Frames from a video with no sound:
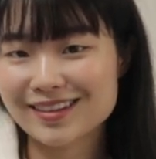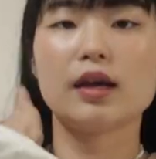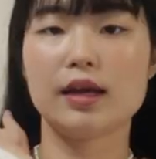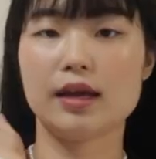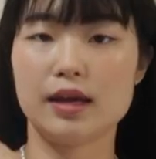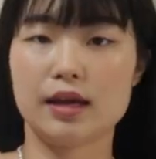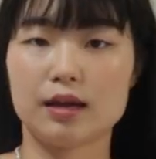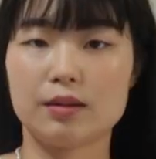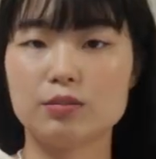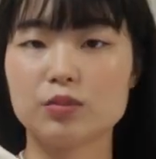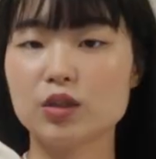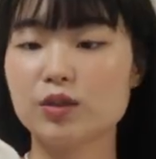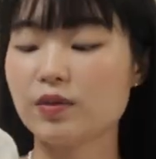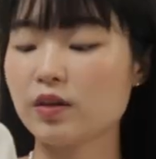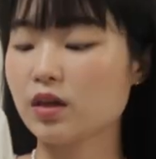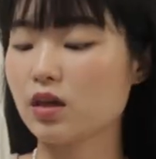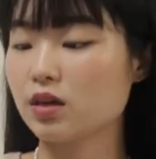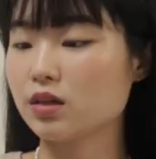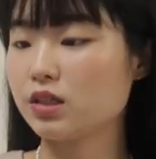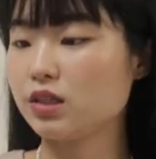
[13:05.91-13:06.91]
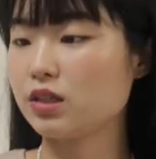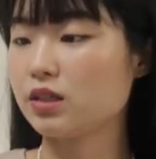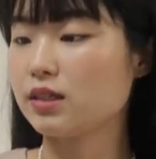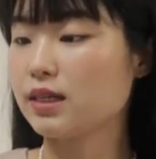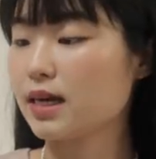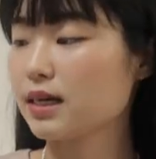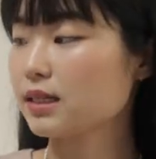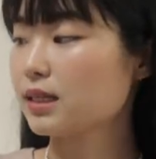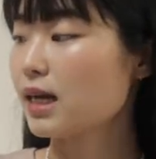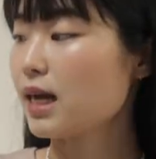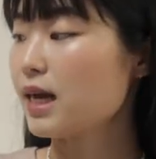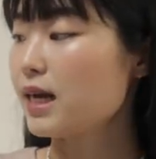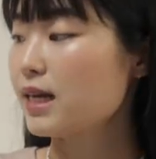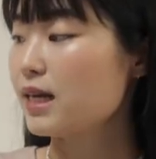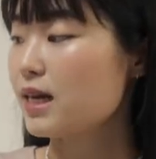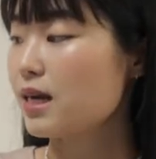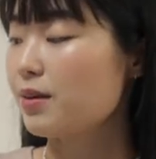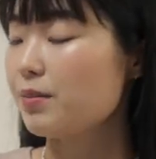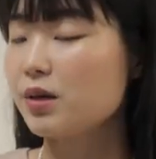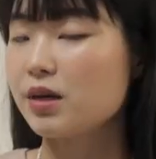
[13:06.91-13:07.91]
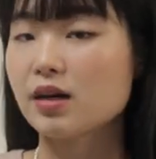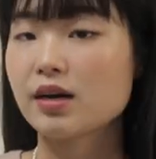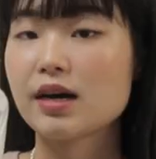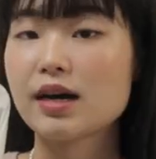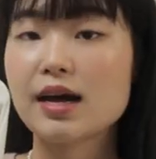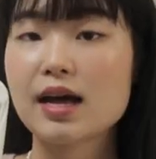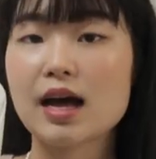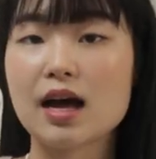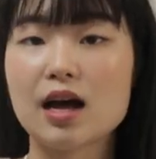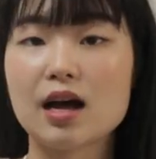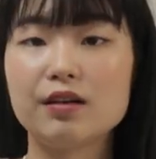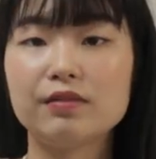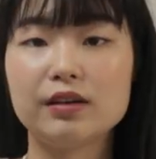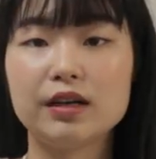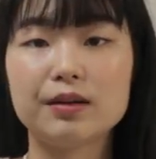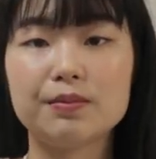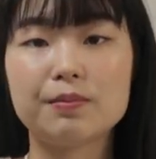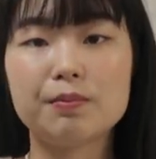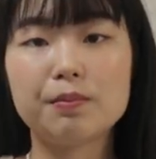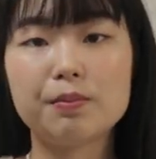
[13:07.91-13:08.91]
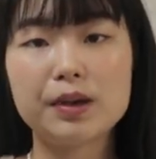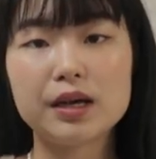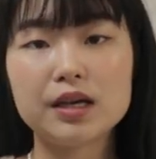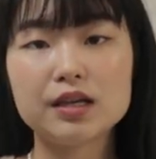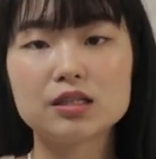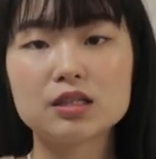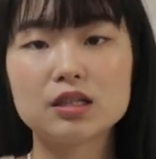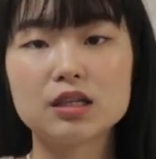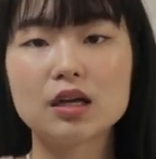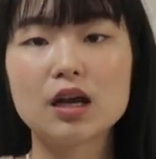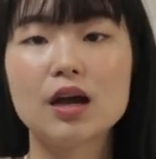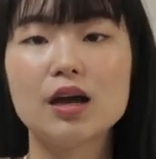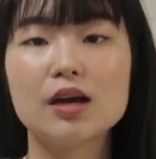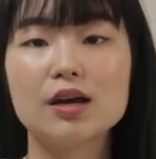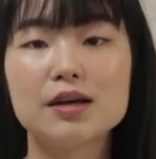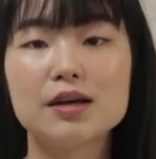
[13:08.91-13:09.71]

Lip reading: And moving on to next item, here I have a basic